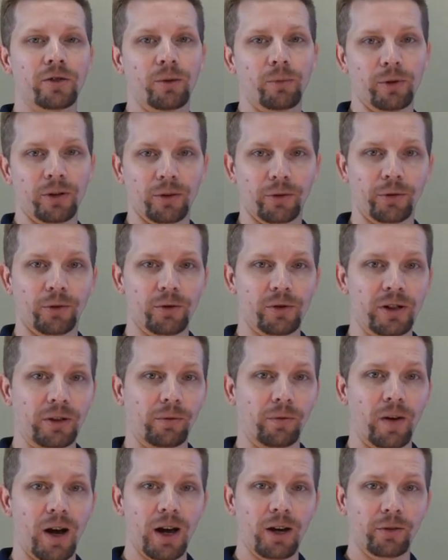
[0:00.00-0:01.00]
So when you're
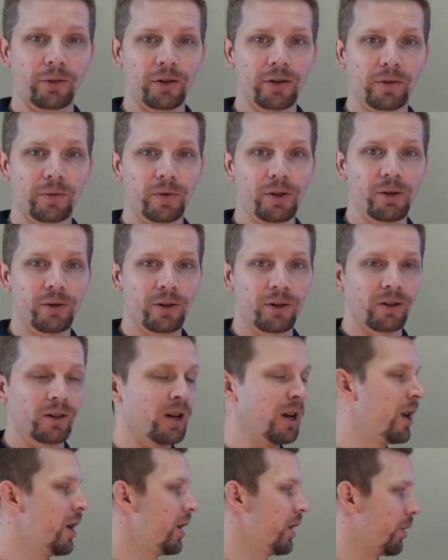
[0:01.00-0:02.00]
searching files in the future,
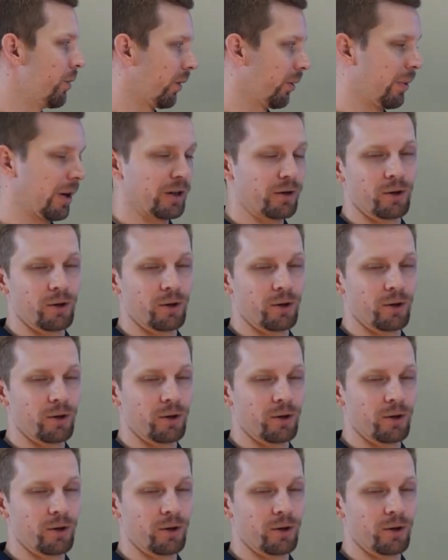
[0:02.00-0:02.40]
you want to make